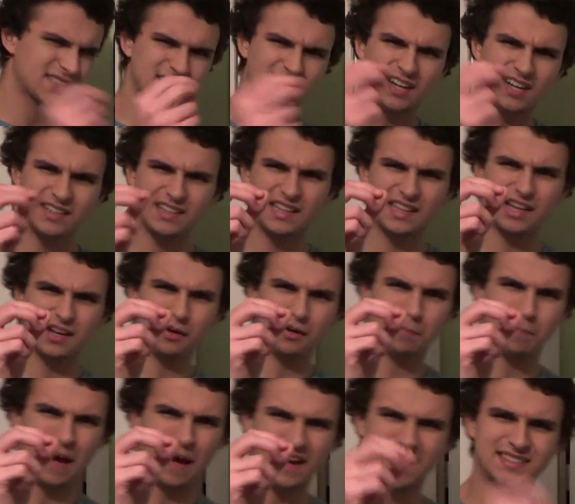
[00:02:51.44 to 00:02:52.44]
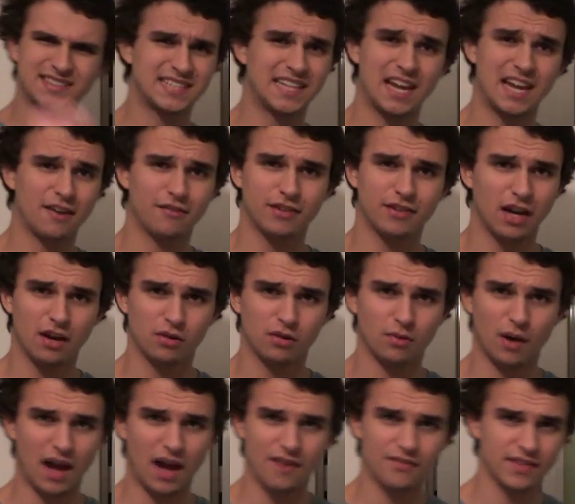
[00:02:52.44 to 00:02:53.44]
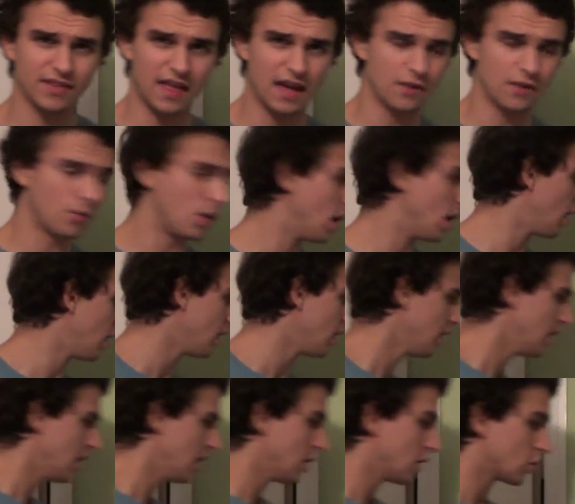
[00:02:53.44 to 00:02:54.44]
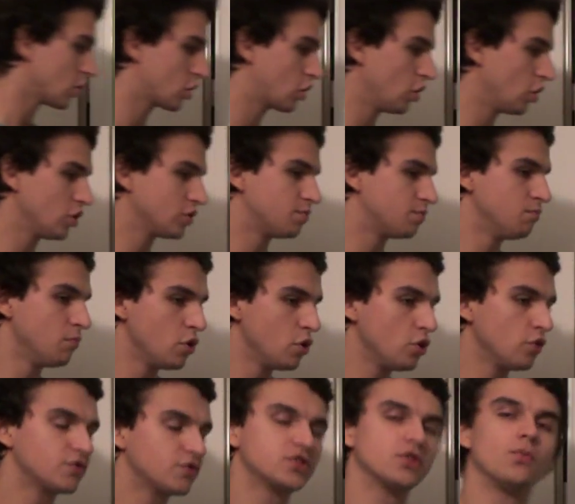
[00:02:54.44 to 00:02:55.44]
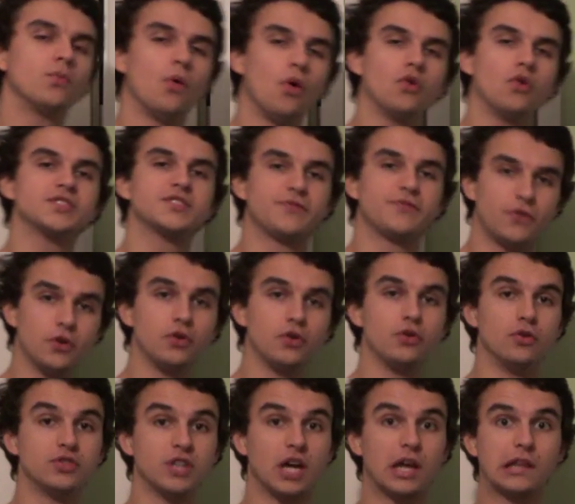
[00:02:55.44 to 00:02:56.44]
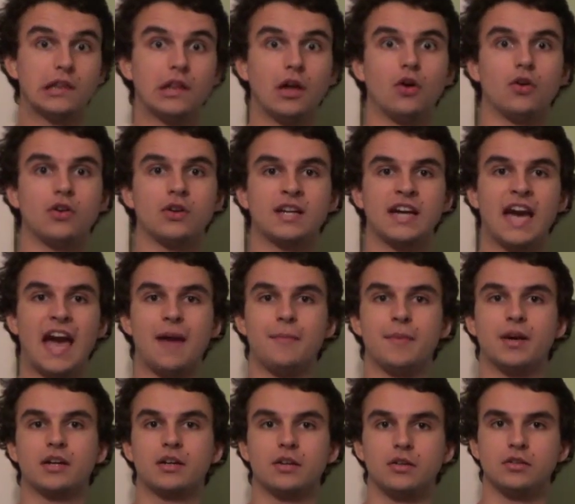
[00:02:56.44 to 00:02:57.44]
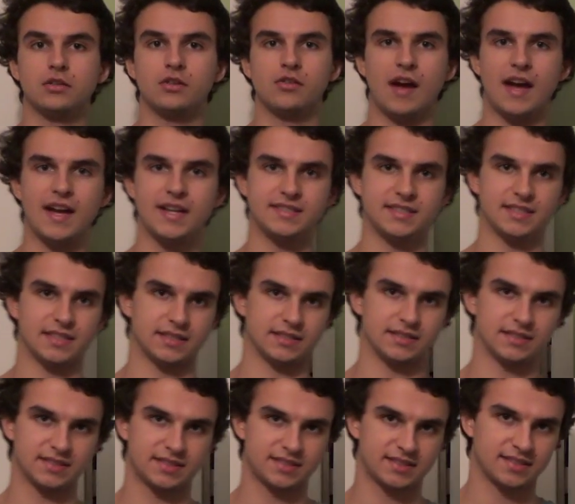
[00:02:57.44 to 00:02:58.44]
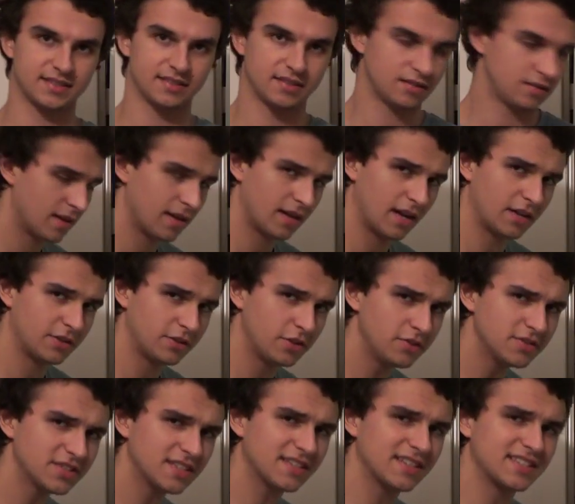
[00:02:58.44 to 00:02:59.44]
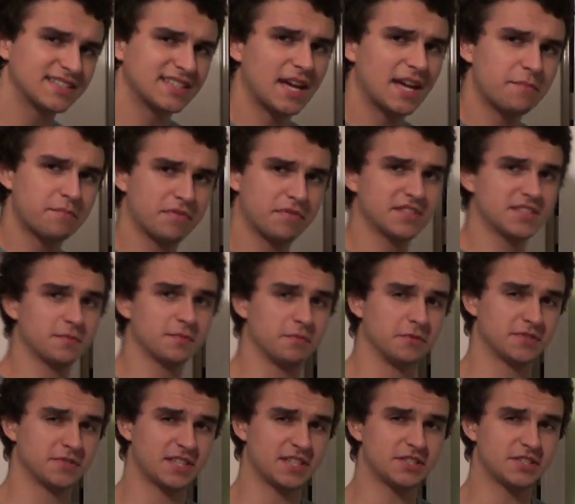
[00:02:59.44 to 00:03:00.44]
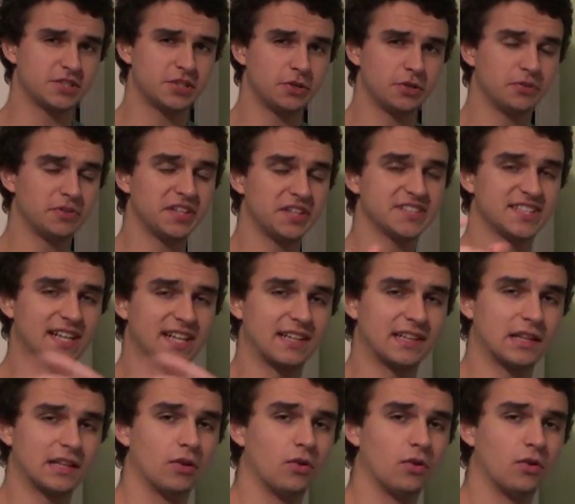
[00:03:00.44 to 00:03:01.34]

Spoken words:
tiny little bacteria, or whatever they were, could move towards food along chemical gradients. And using the same principles, these unicellular